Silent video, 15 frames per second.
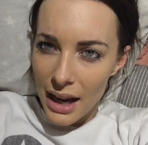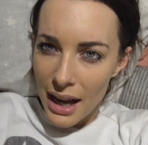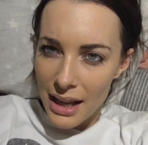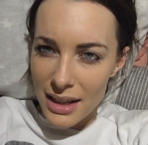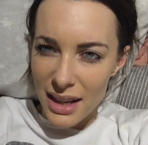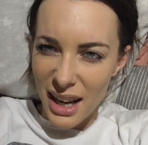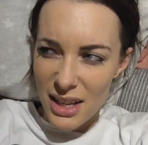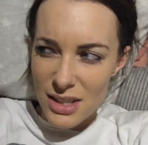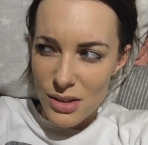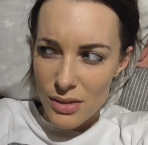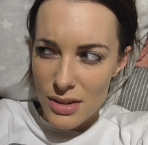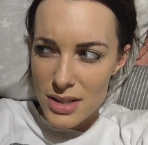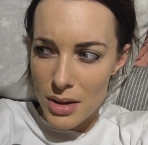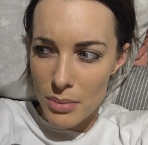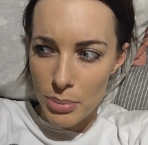and I guess
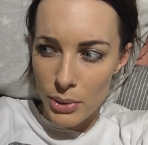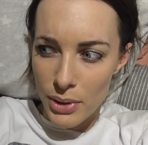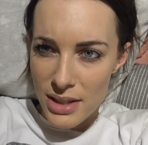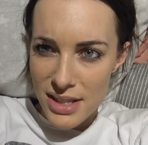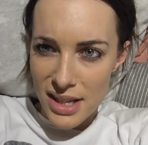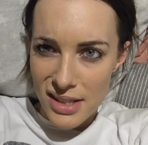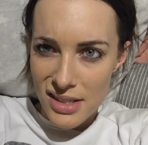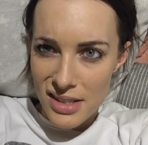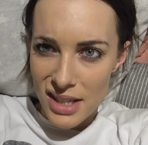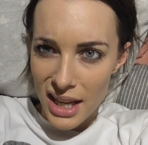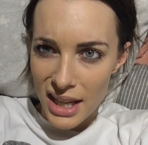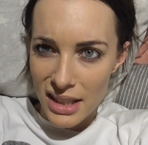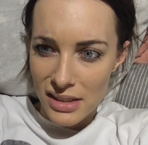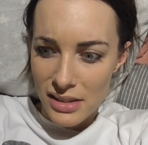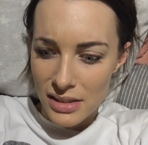at some points
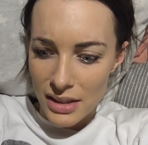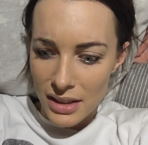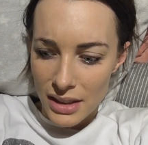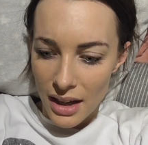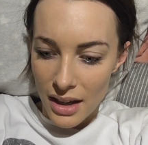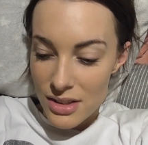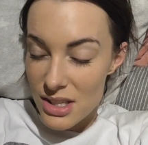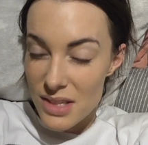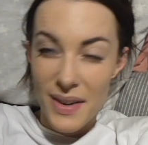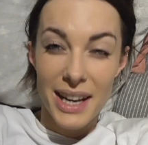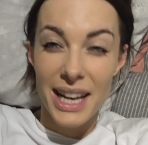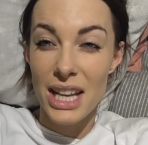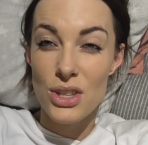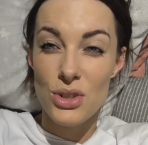entertained. Just found it